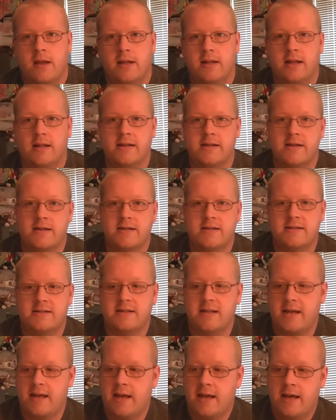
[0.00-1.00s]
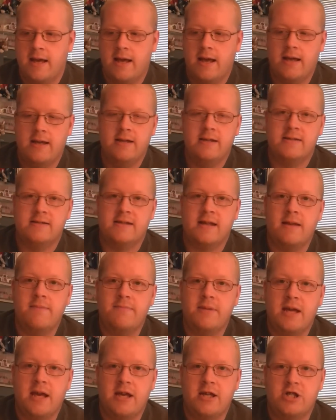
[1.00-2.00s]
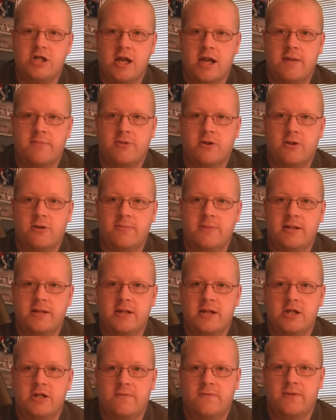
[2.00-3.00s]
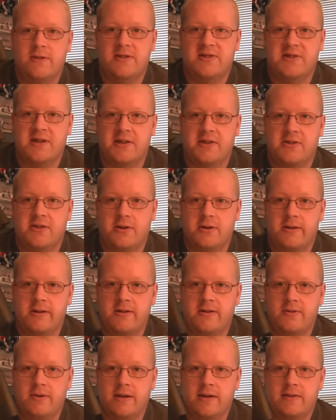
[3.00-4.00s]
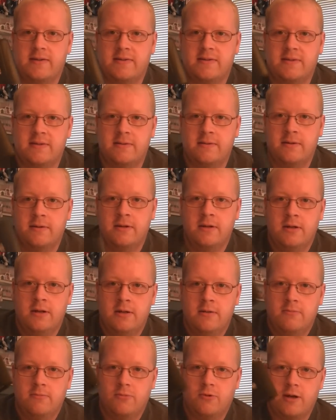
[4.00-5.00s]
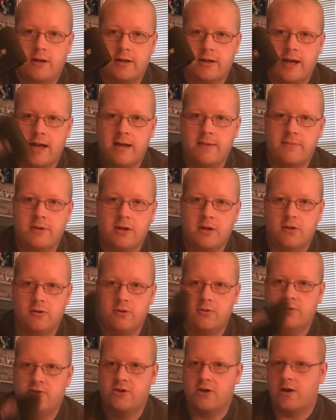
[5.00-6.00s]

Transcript: And that is NBA Jam Tournament Edition for the Sega 32X. Great game here, loose